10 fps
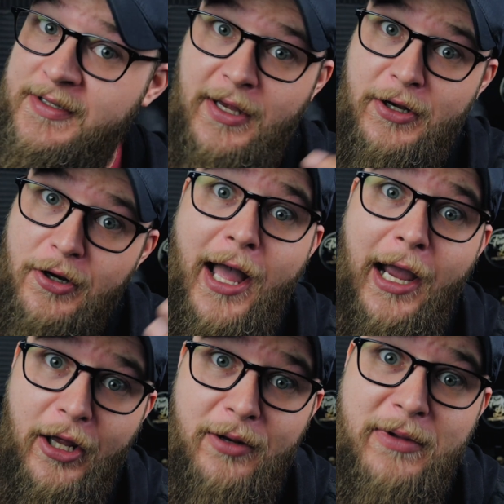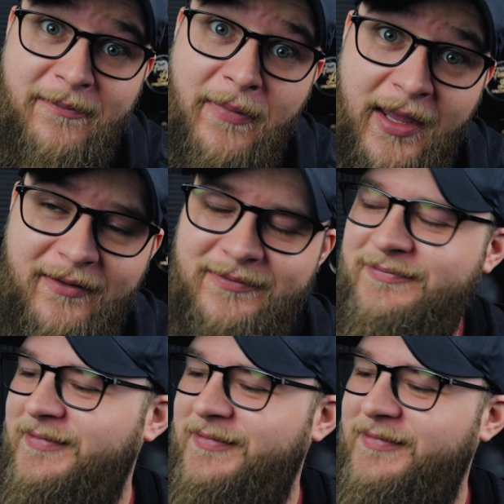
Said, you're not gonna be be-